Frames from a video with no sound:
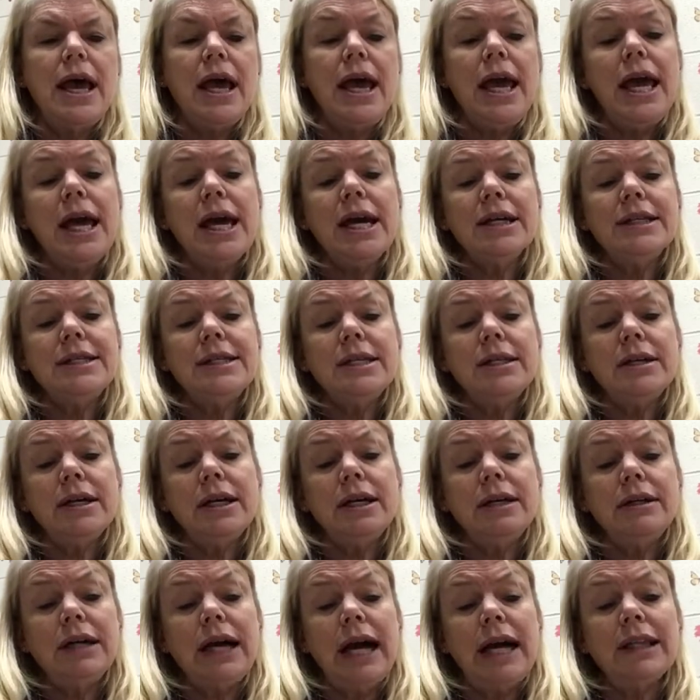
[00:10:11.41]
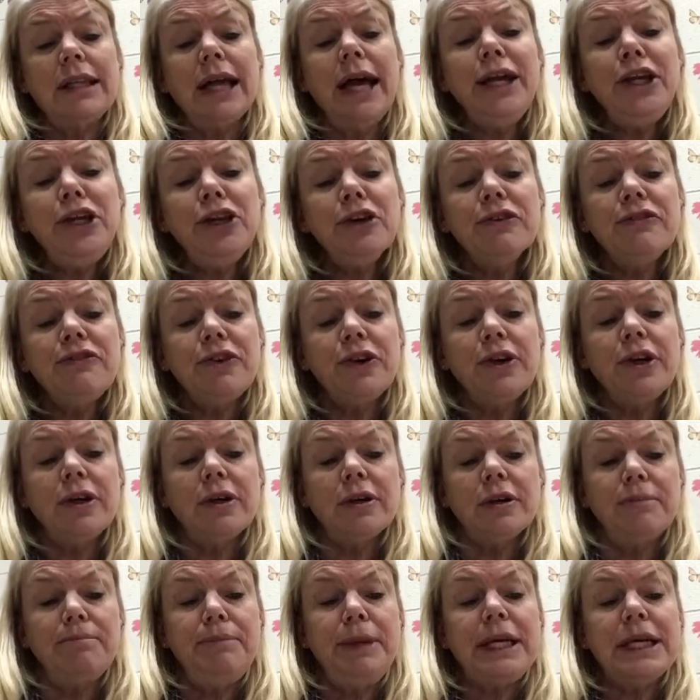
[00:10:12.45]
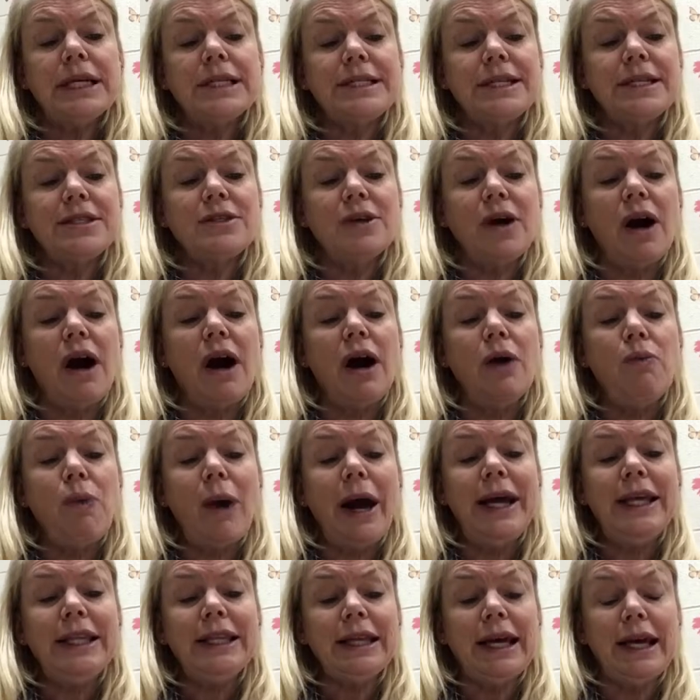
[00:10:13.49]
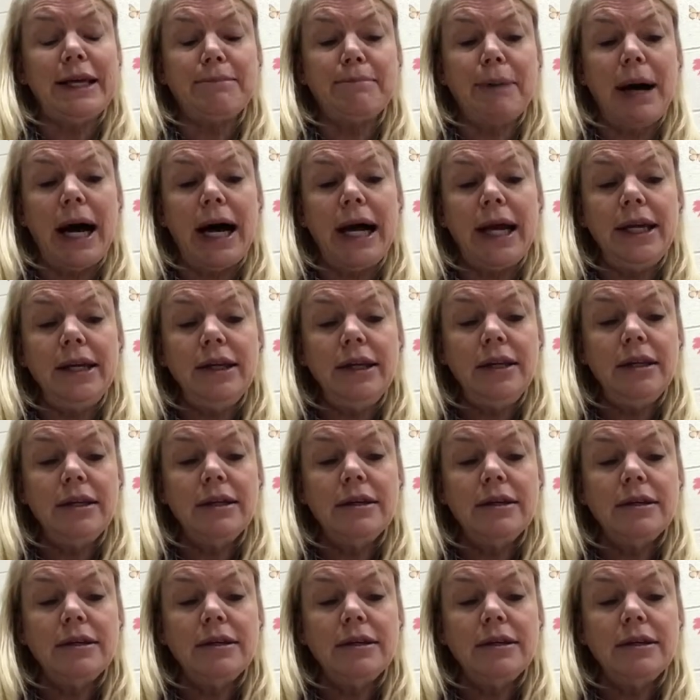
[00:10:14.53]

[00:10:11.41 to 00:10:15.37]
And I like your fur because it's all white like mine.